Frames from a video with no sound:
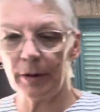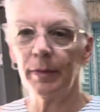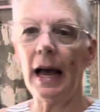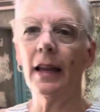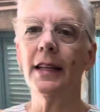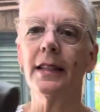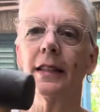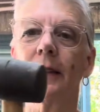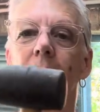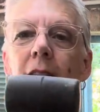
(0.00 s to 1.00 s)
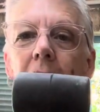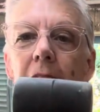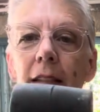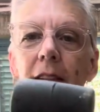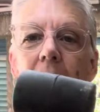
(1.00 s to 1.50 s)
mallet
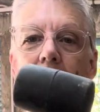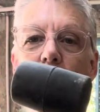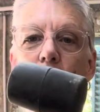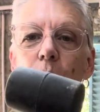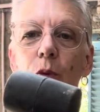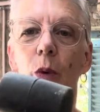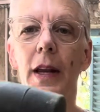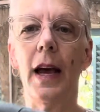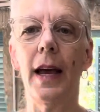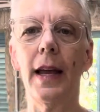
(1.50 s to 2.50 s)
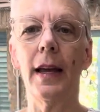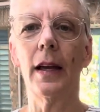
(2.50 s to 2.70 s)
uh, that I use when I